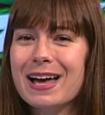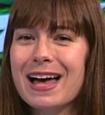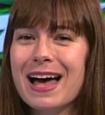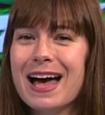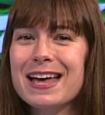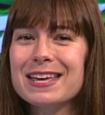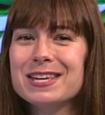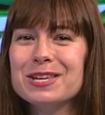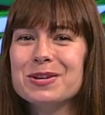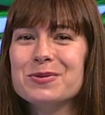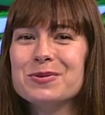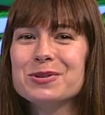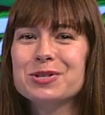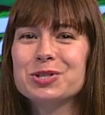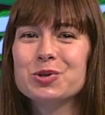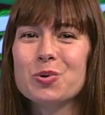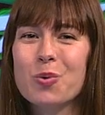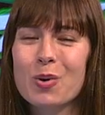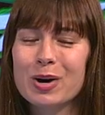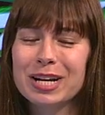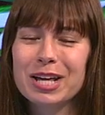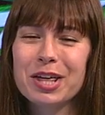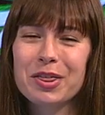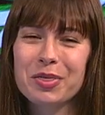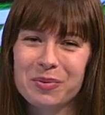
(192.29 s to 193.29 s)
why I use
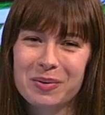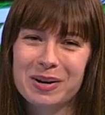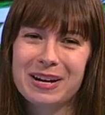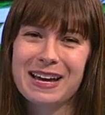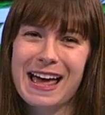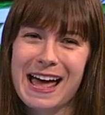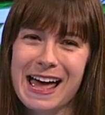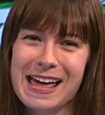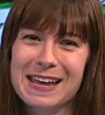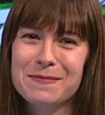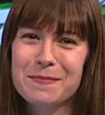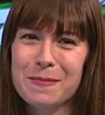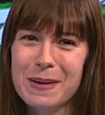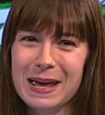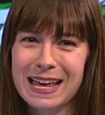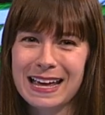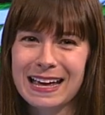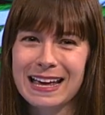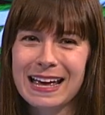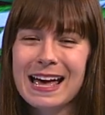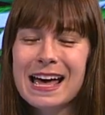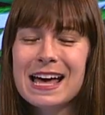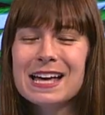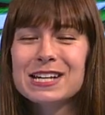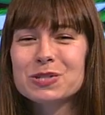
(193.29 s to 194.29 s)

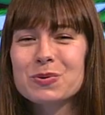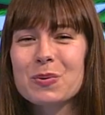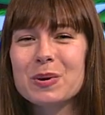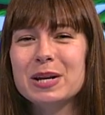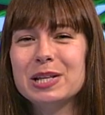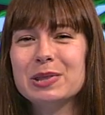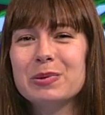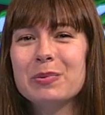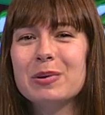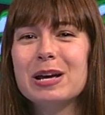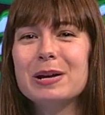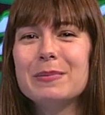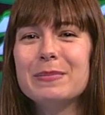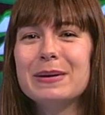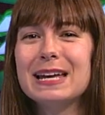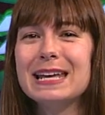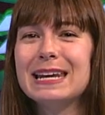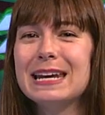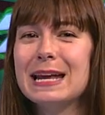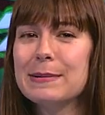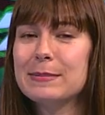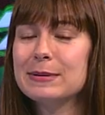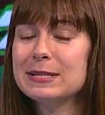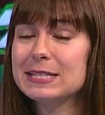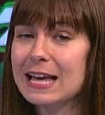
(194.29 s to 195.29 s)
23andMe.
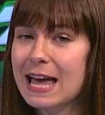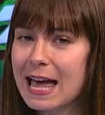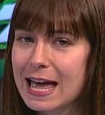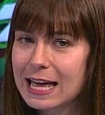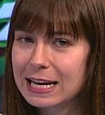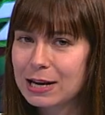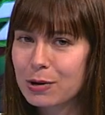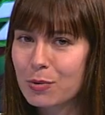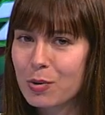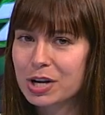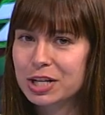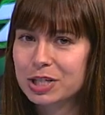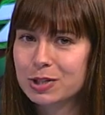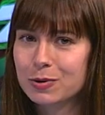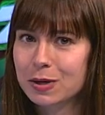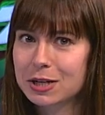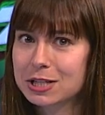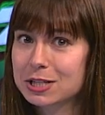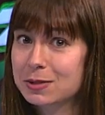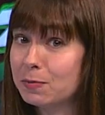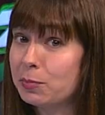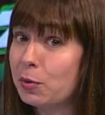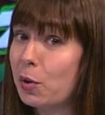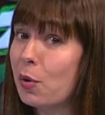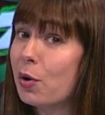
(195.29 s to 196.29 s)
23andMe enables anyone to
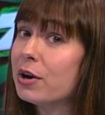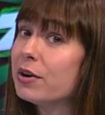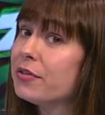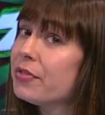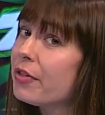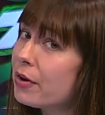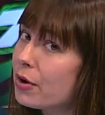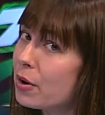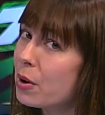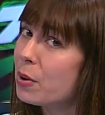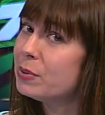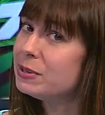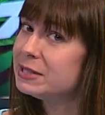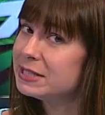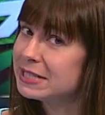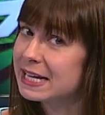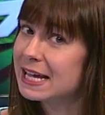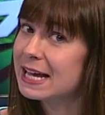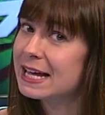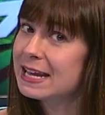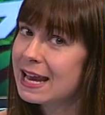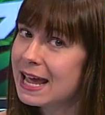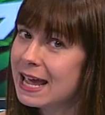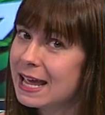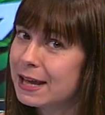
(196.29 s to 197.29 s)
explore their own
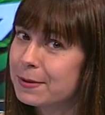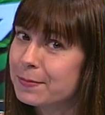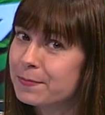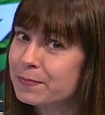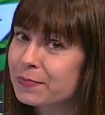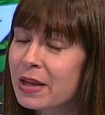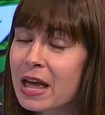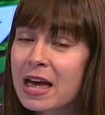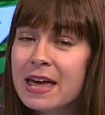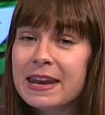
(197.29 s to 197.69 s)
DNA.